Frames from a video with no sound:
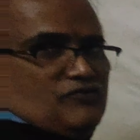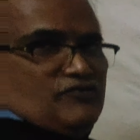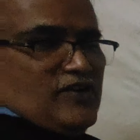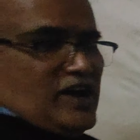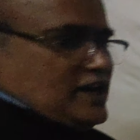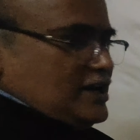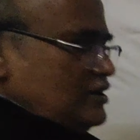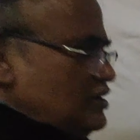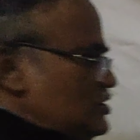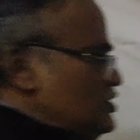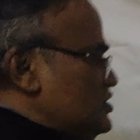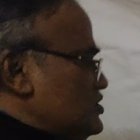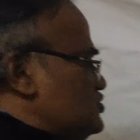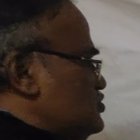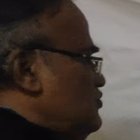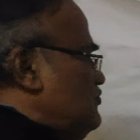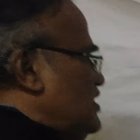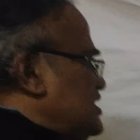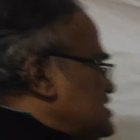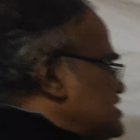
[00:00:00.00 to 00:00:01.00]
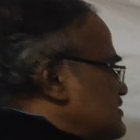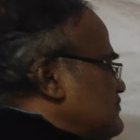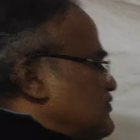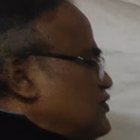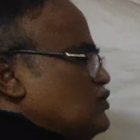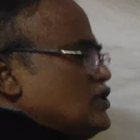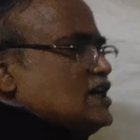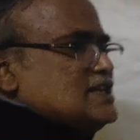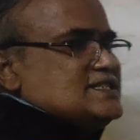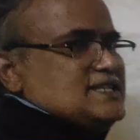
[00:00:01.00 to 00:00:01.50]
1. So once if you
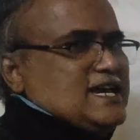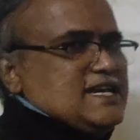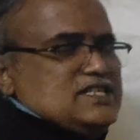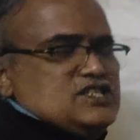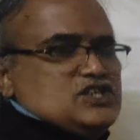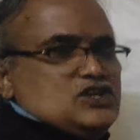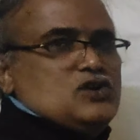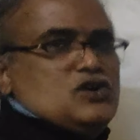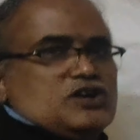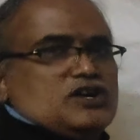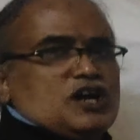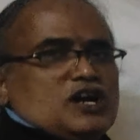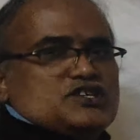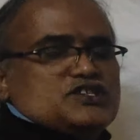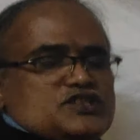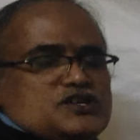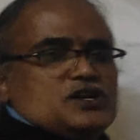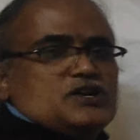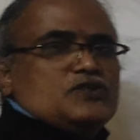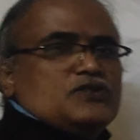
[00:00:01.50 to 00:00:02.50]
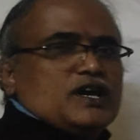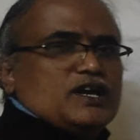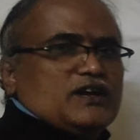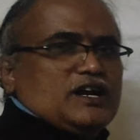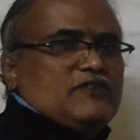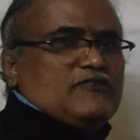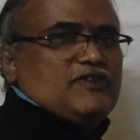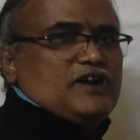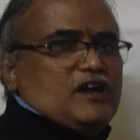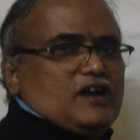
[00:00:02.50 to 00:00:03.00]
get sin 0 and cos 0, you can
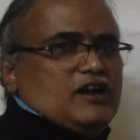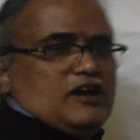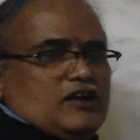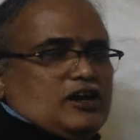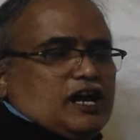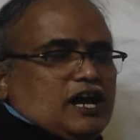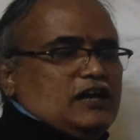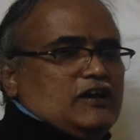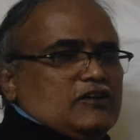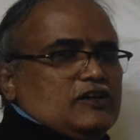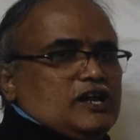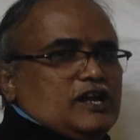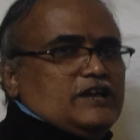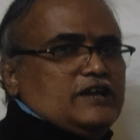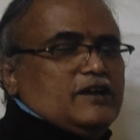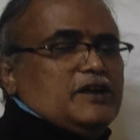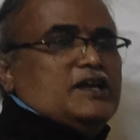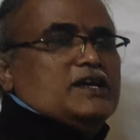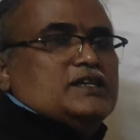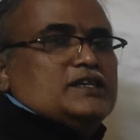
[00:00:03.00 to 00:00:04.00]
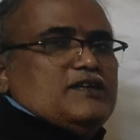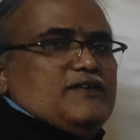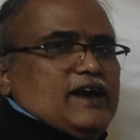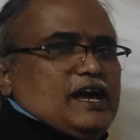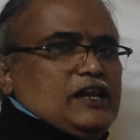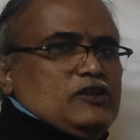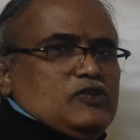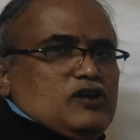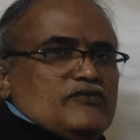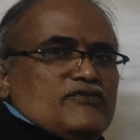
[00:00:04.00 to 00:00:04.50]
calculate the
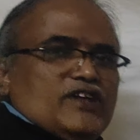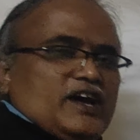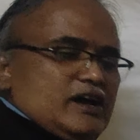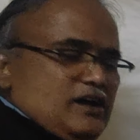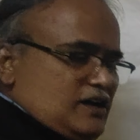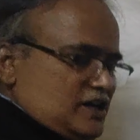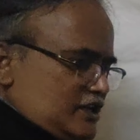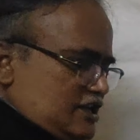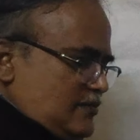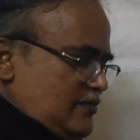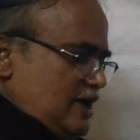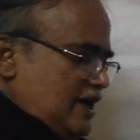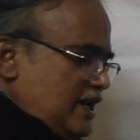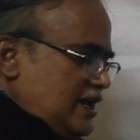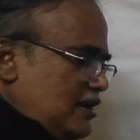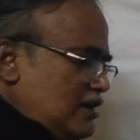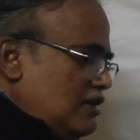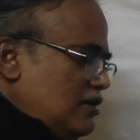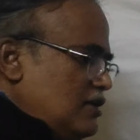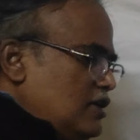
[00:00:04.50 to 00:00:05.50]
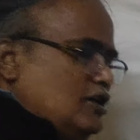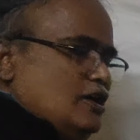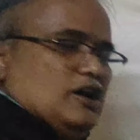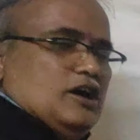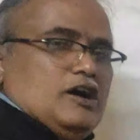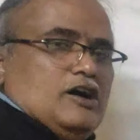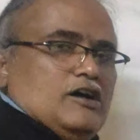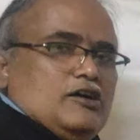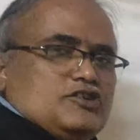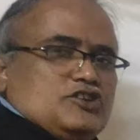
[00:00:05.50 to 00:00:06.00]
value of the remaining
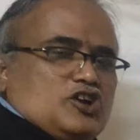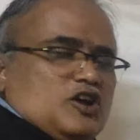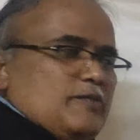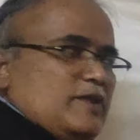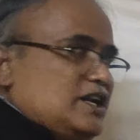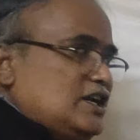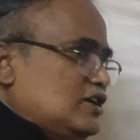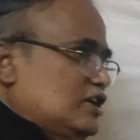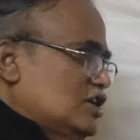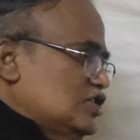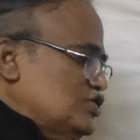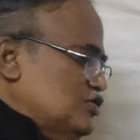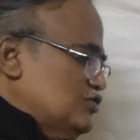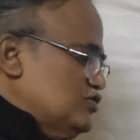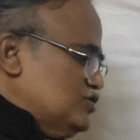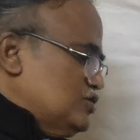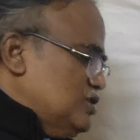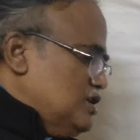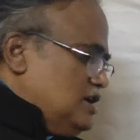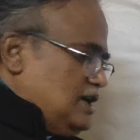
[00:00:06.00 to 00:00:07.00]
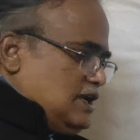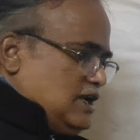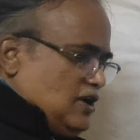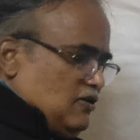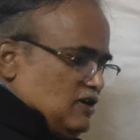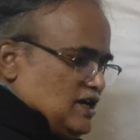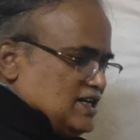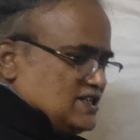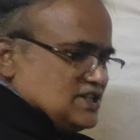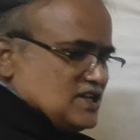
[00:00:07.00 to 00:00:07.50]
trigonometric ratios. Now
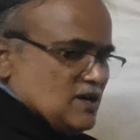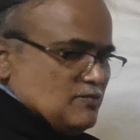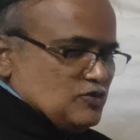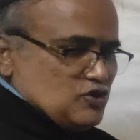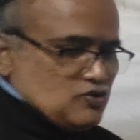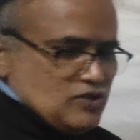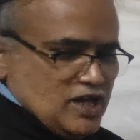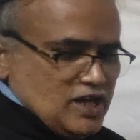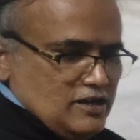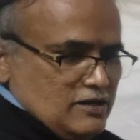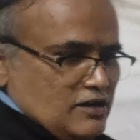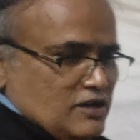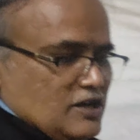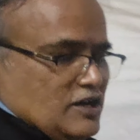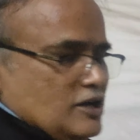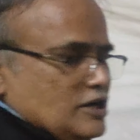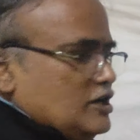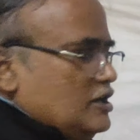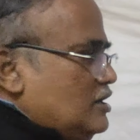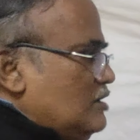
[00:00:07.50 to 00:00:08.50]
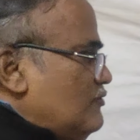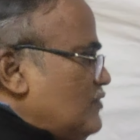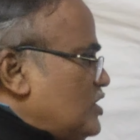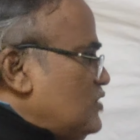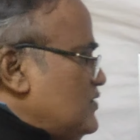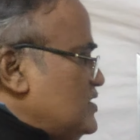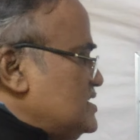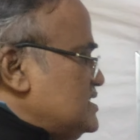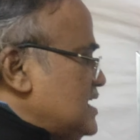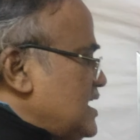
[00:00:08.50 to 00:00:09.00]
let's come to the what do
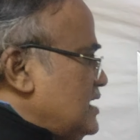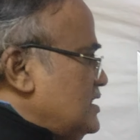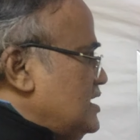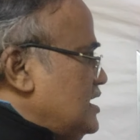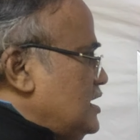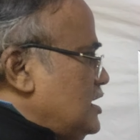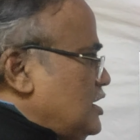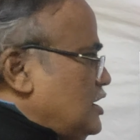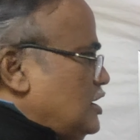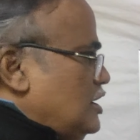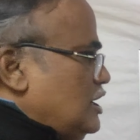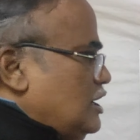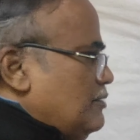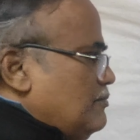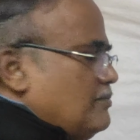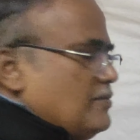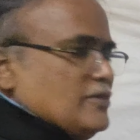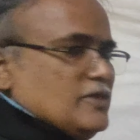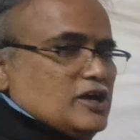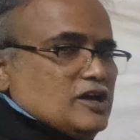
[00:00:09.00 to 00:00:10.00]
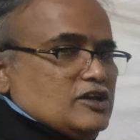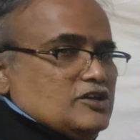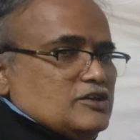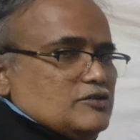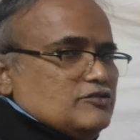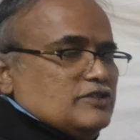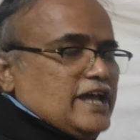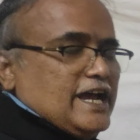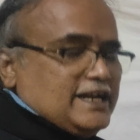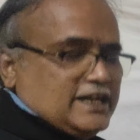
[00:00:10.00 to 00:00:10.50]
we say, the
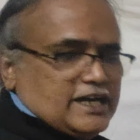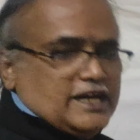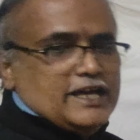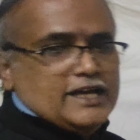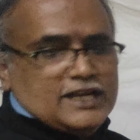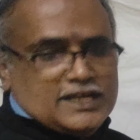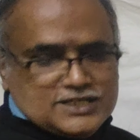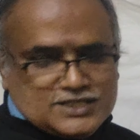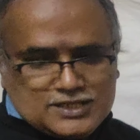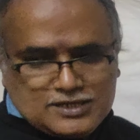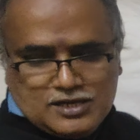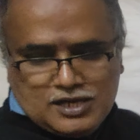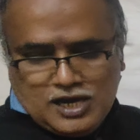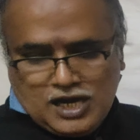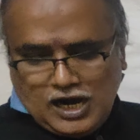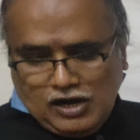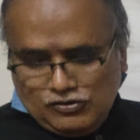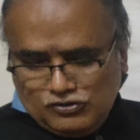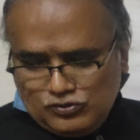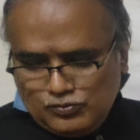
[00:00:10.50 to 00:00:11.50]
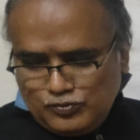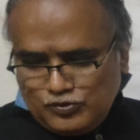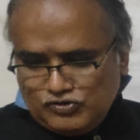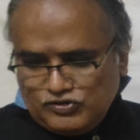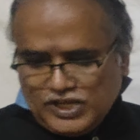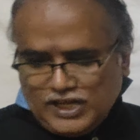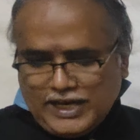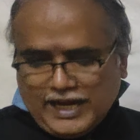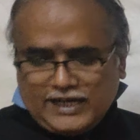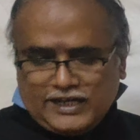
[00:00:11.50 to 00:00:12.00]
90 degrees. How to prove
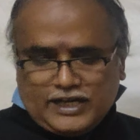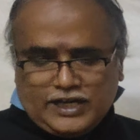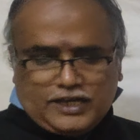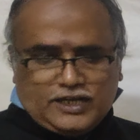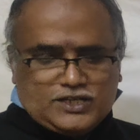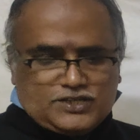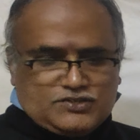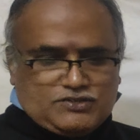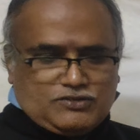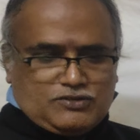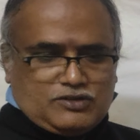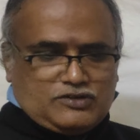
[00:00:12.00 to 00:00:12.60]
the 90 degrees?